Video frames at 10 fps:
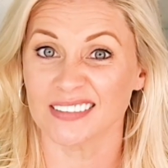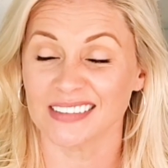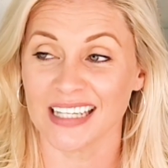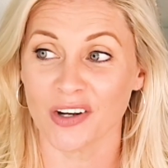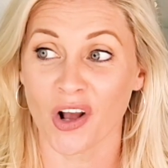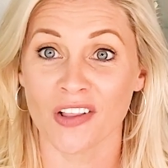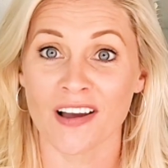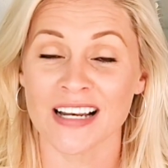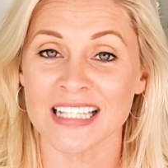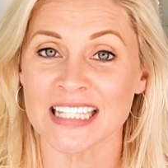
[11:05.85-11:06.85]
In all
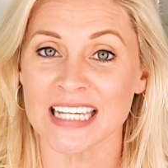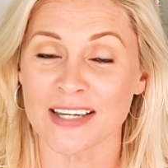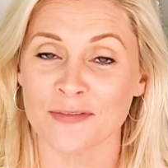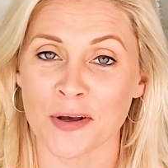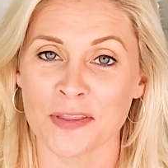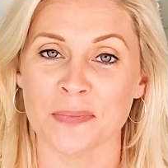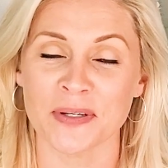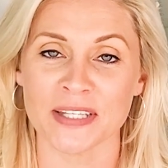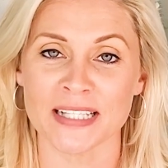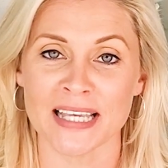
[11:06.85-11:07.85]
honesty, of all the
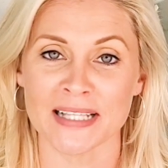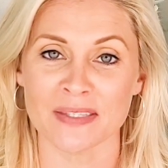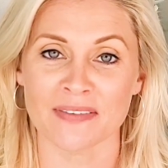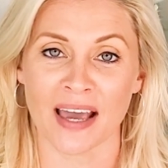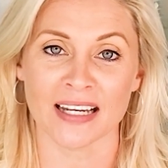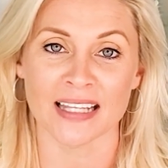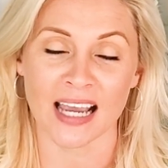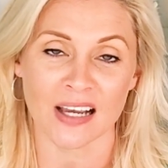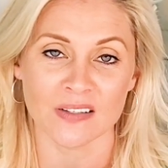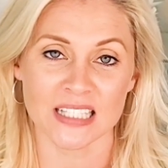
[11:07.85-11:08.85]
building sets we've had in the
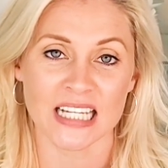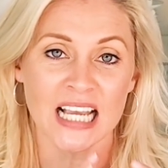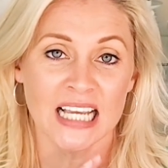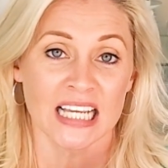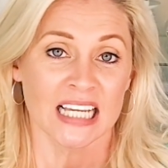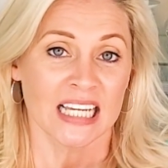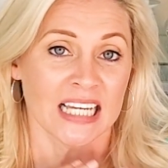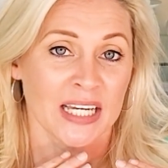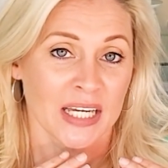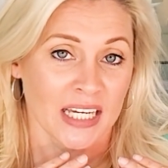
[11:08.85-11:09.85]
house,
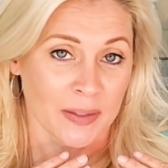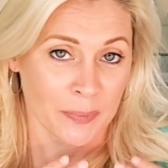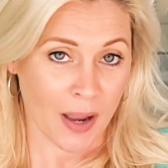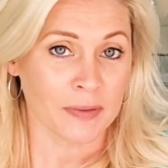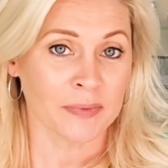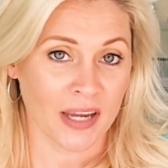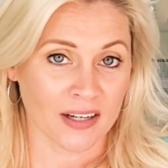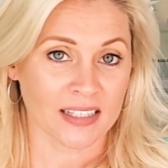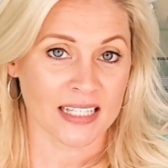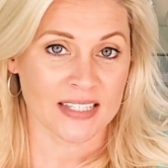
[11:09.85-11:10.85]
probably
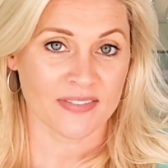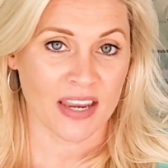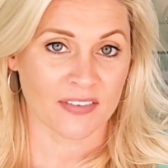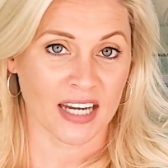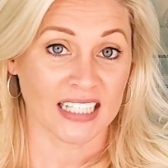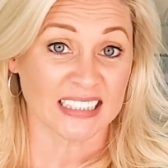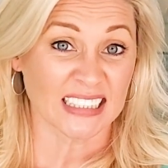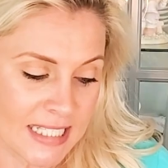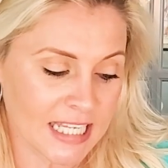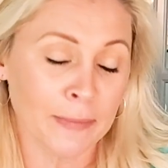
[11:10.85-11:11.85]
our least favorite.
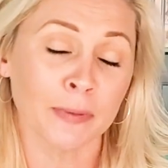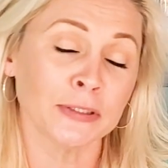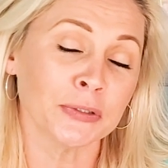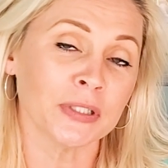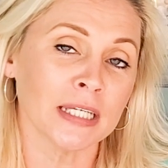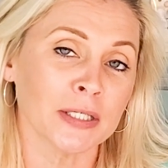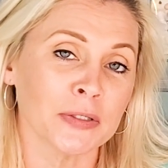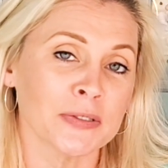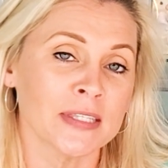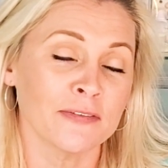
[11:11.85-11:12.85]
Timberdoodle
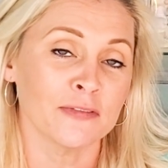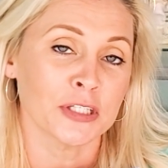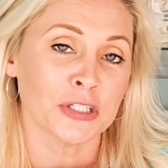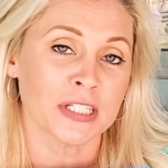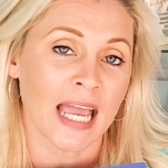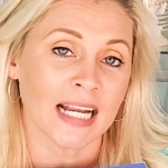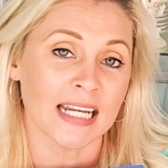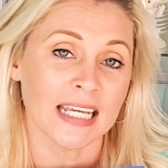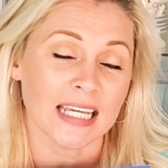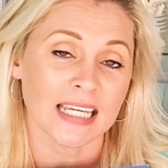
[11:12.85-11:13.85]
includes the
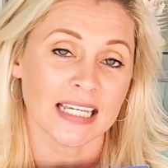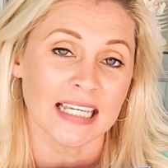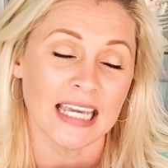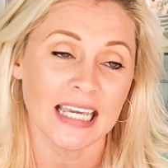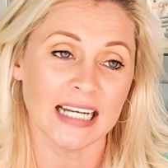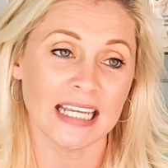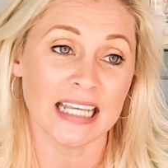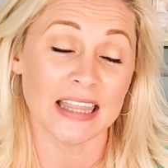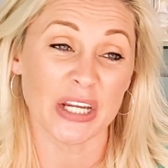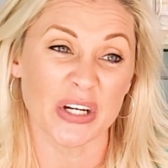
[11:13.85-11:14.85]
Fischertechnik kit
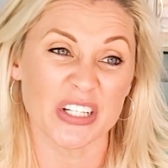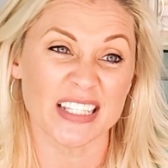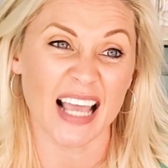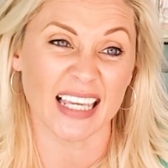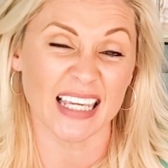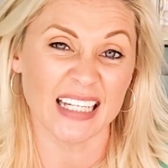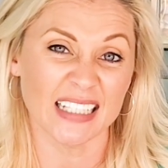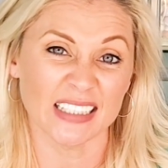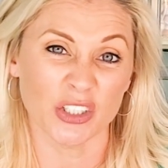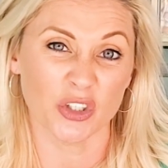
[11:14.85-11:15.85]
in their 2nd
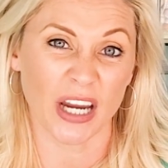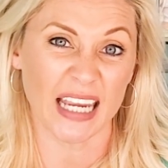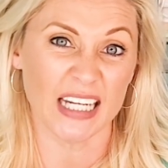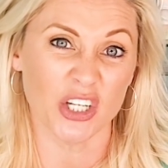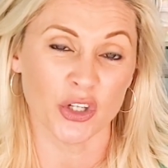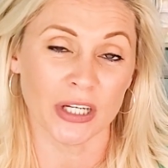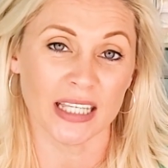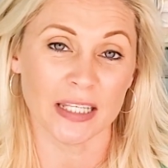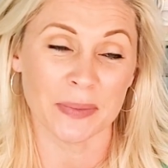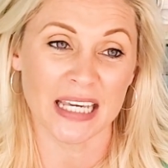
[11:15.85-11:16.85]
grade
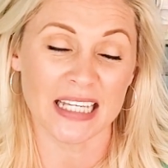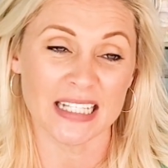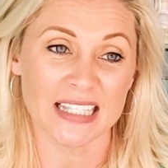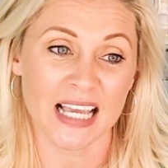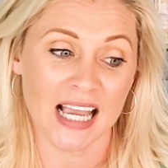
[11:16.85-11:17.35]
curriculum kits.